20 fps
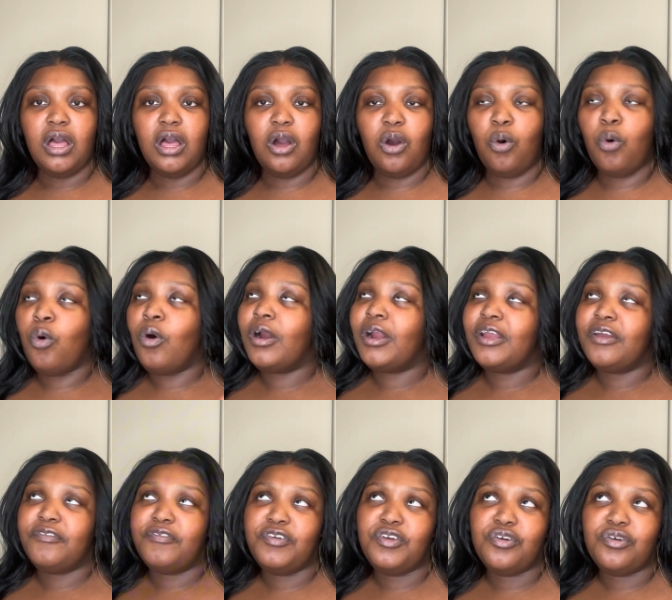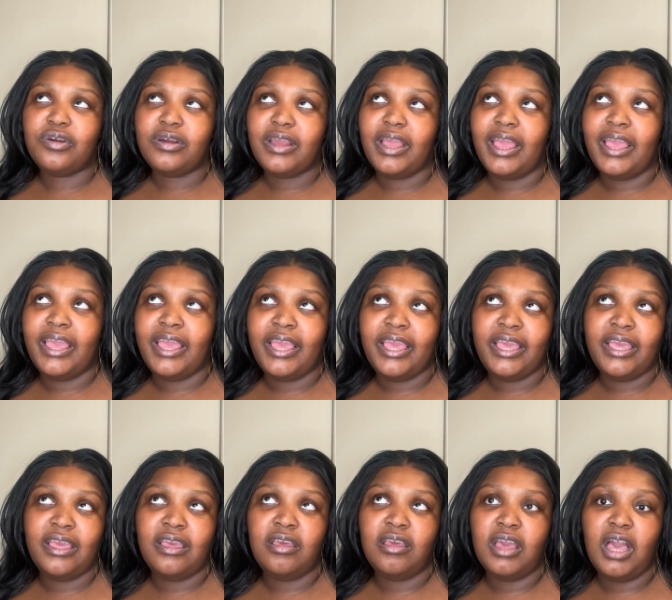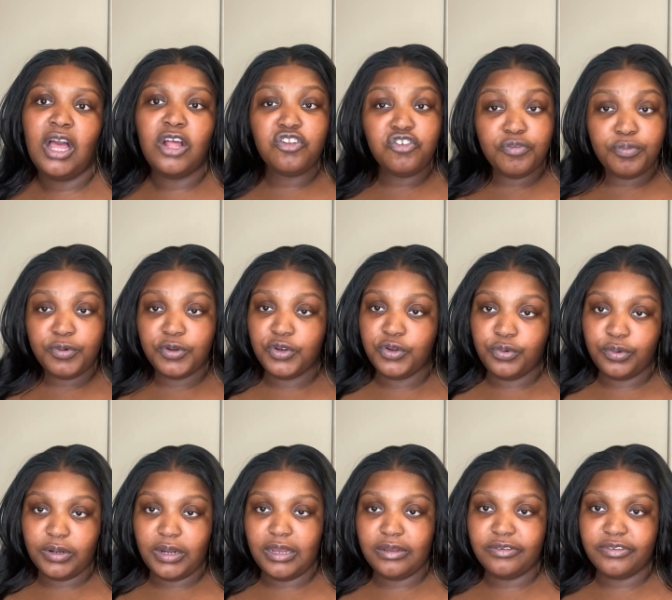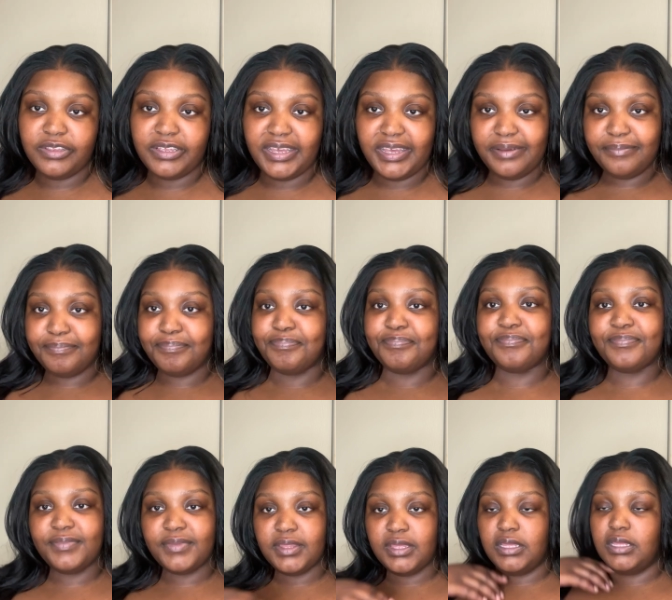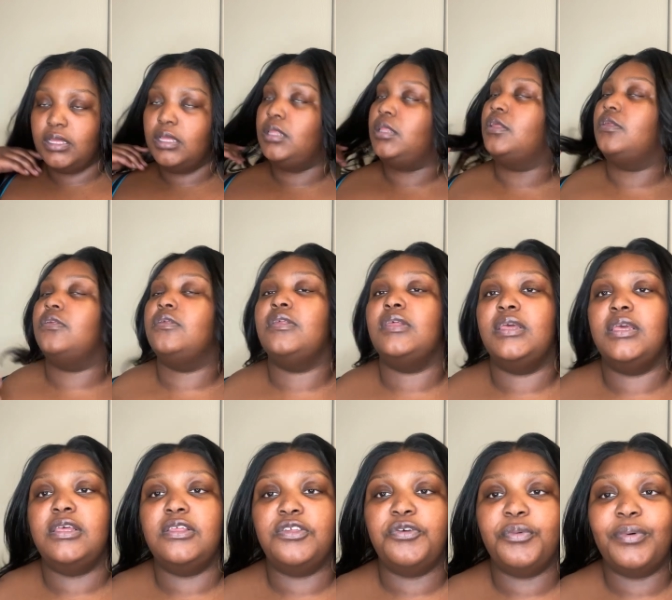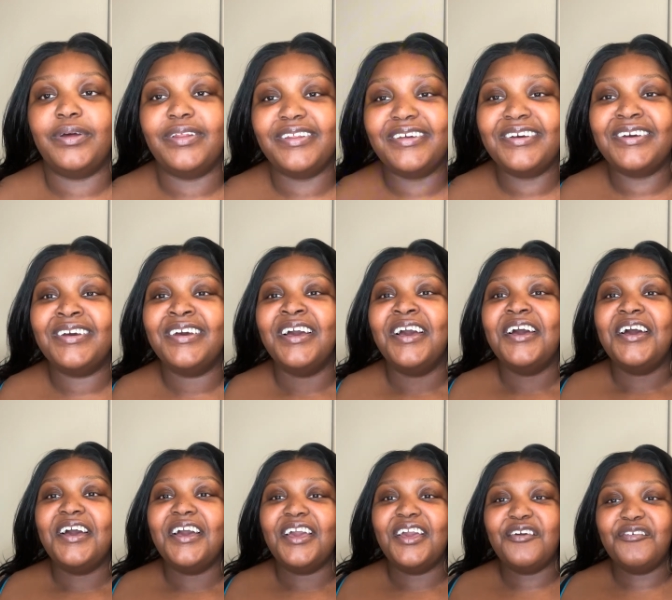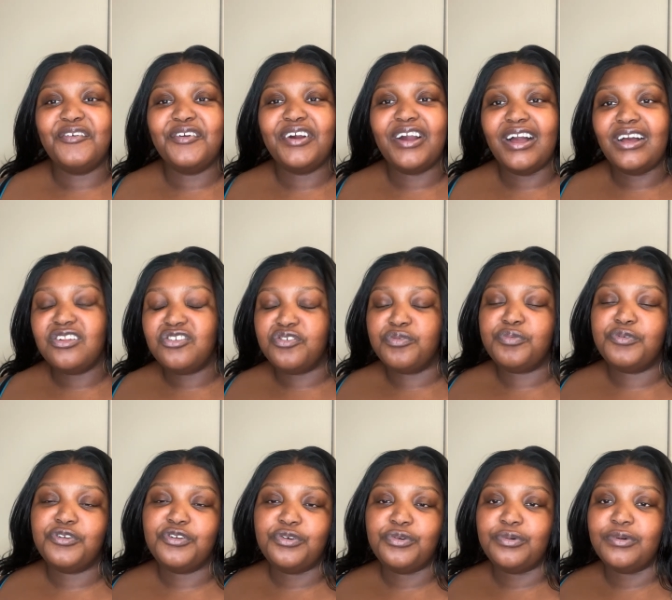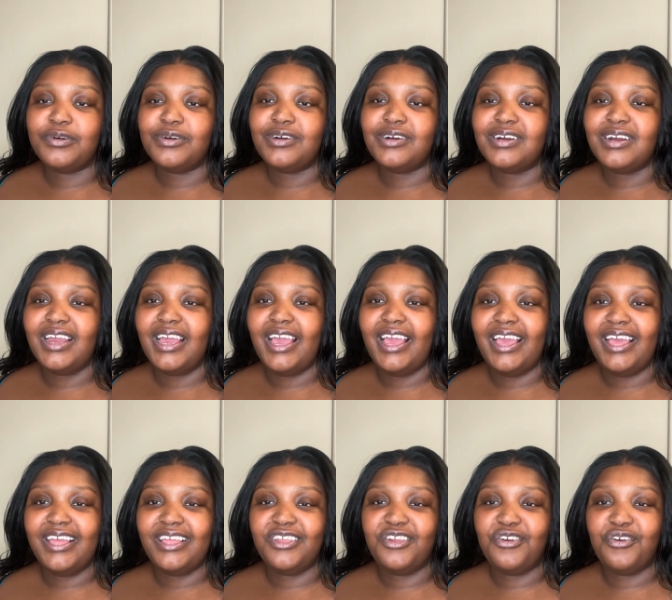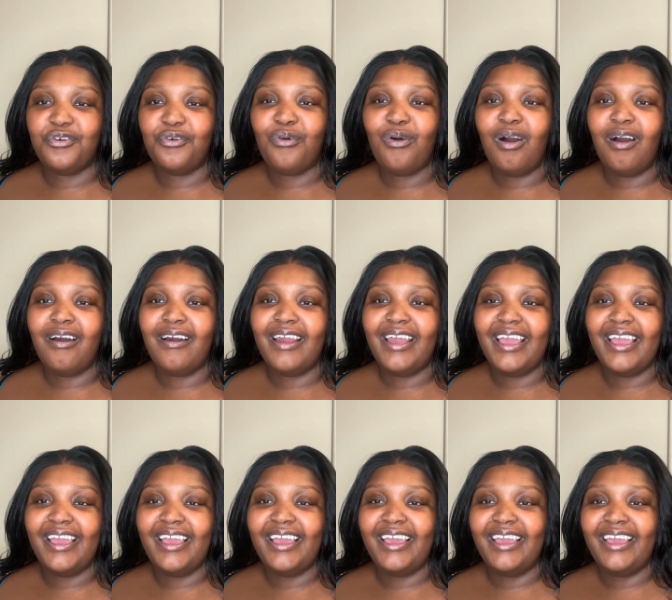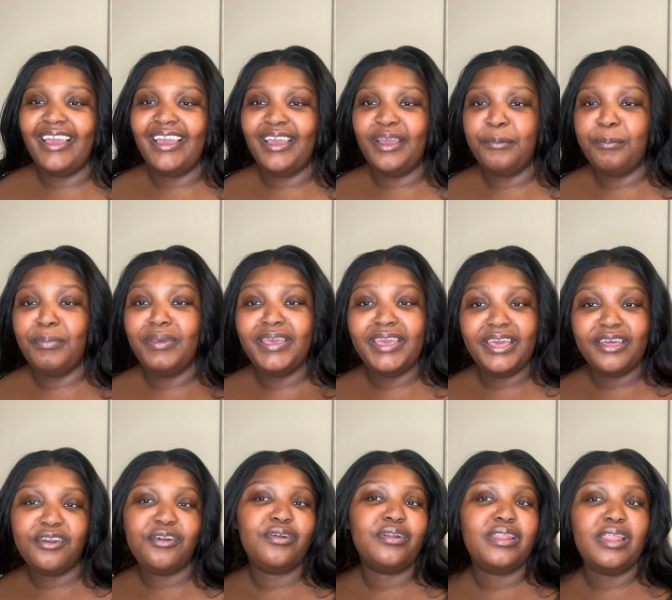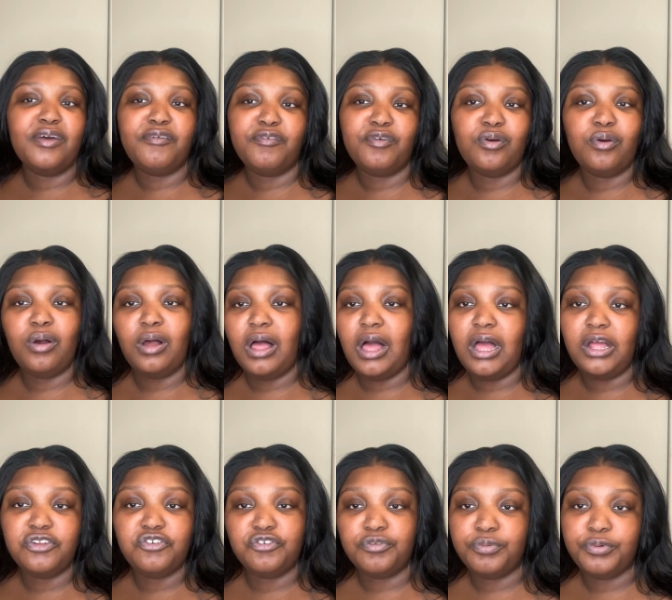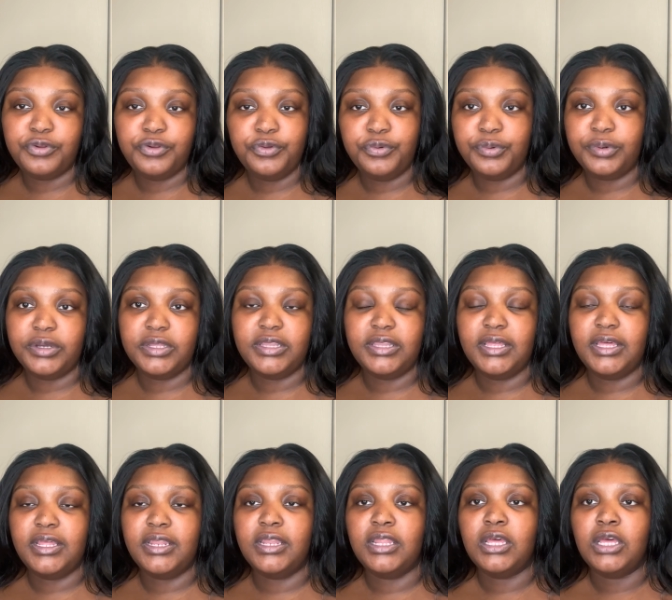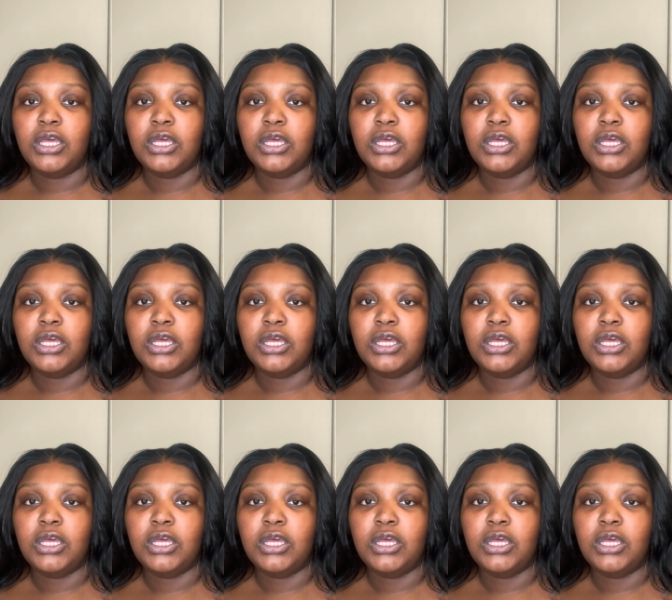Or if you're a entrepreneur, I'll say, this is an easy one. If you're an entrepreneur and you are a beginner level entrepreneur, then